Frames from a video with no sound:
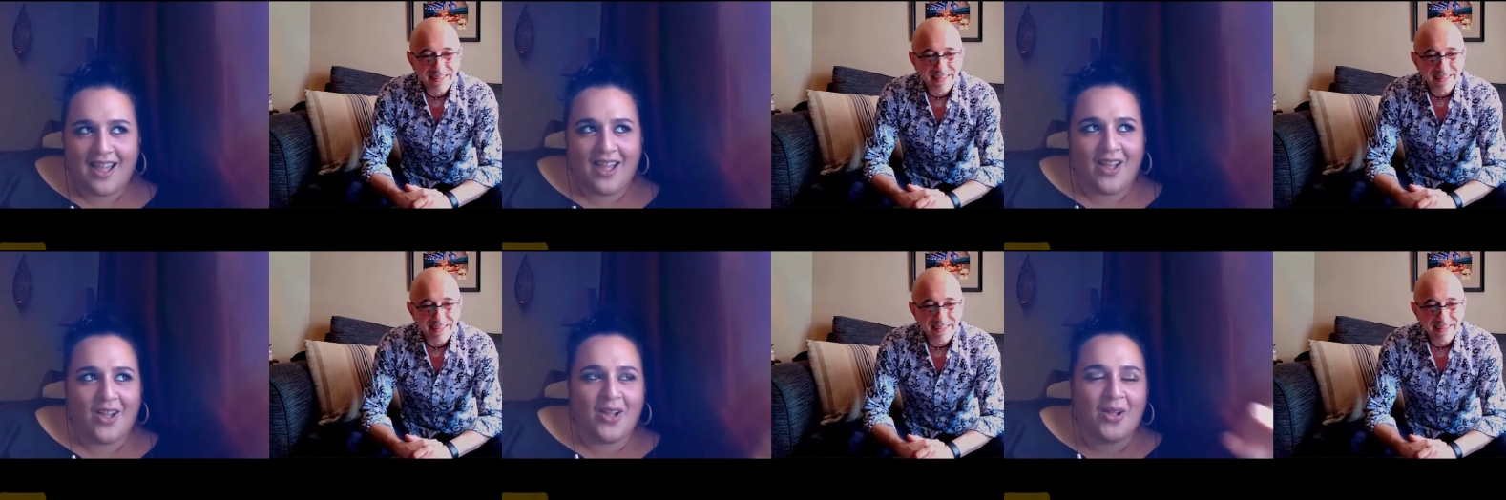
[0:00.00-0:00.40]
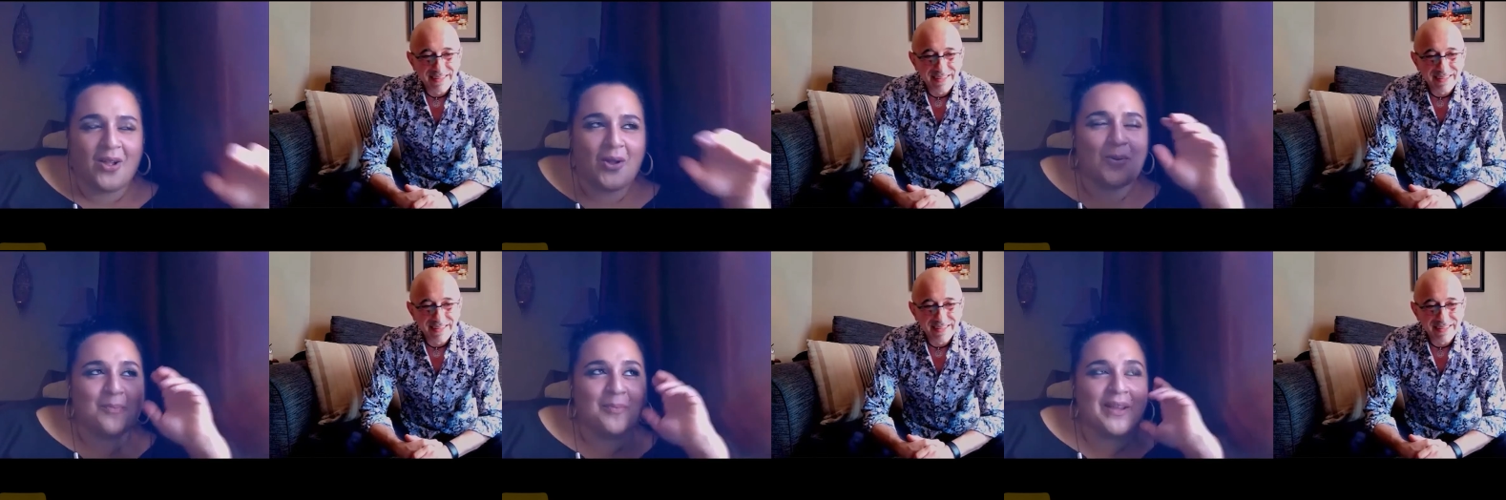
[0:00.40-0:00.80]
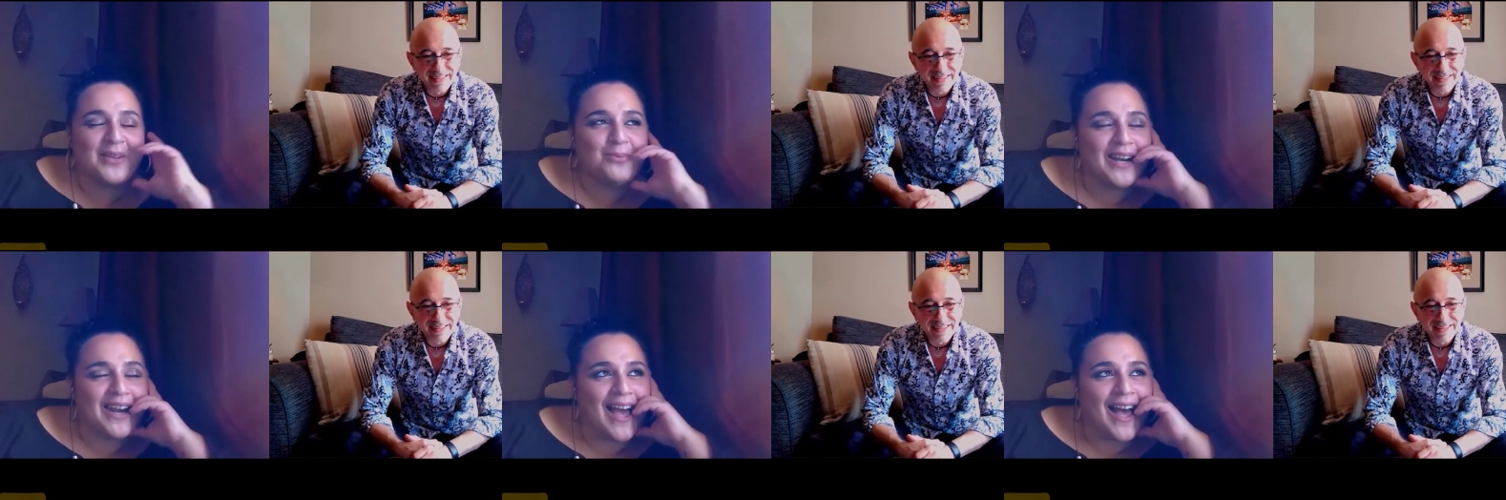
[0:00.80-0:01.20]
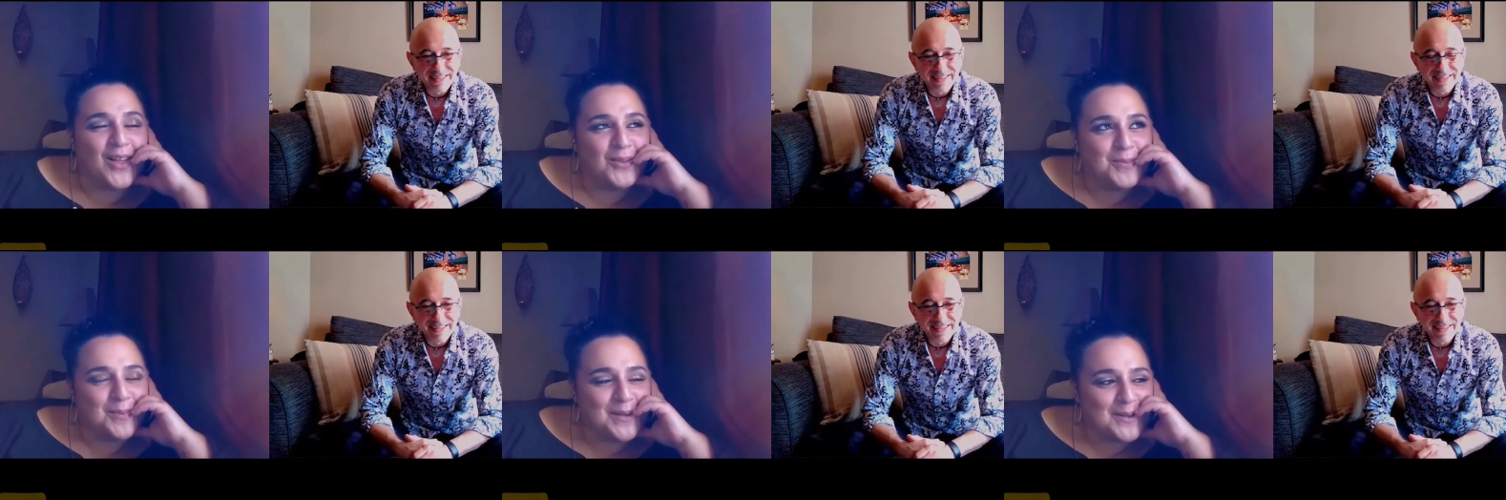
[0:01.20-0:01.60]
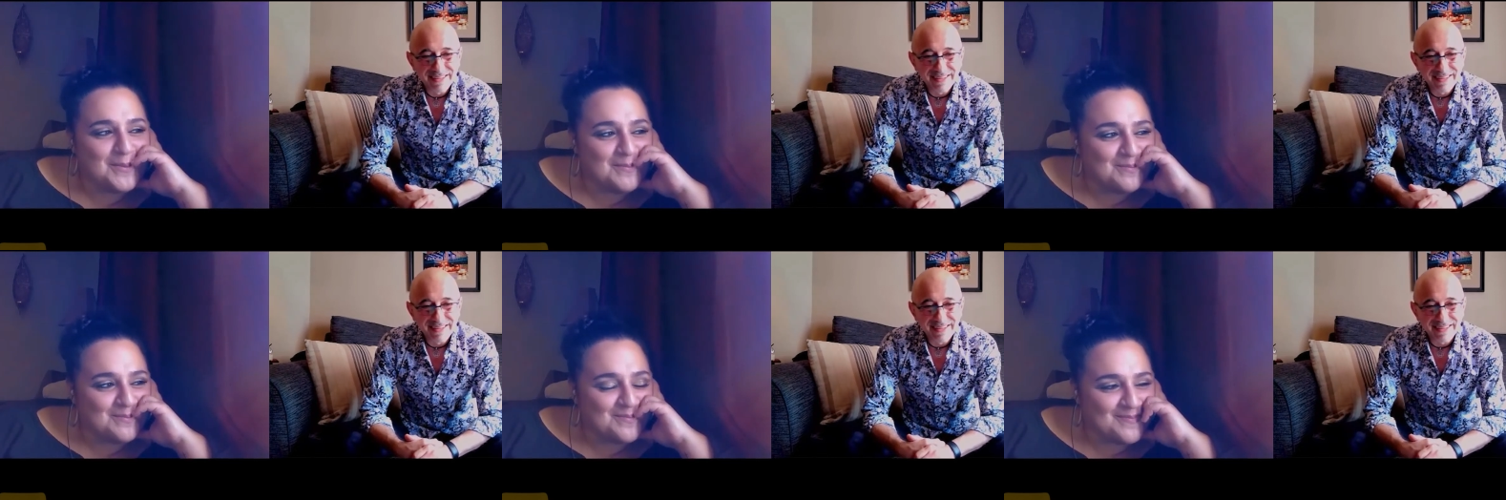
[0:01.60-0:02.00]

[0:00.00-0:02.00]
Speaker 1: Oh my, what album?